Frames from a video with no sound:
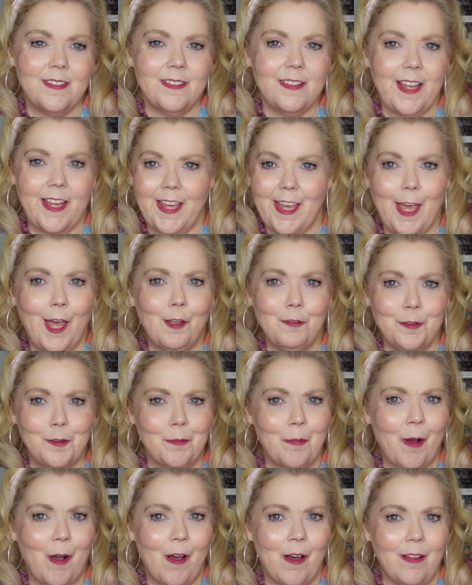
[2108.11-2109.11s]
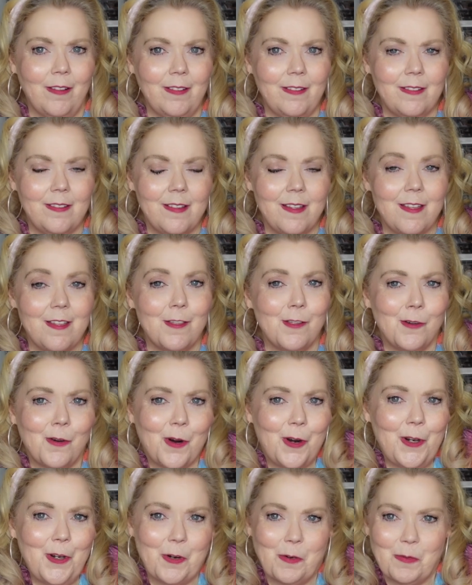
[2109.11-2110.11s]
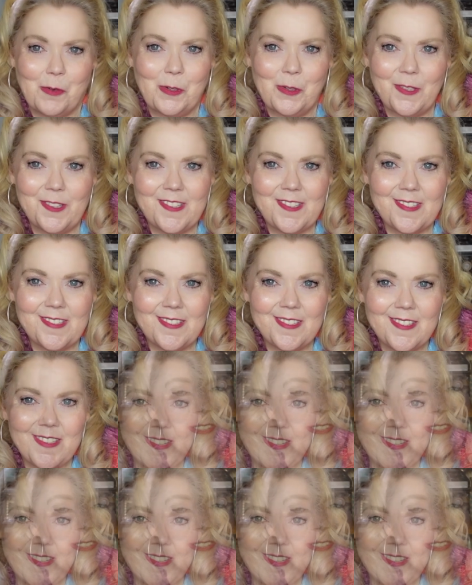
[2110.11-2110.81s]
like Calvin Ball, there are no rules.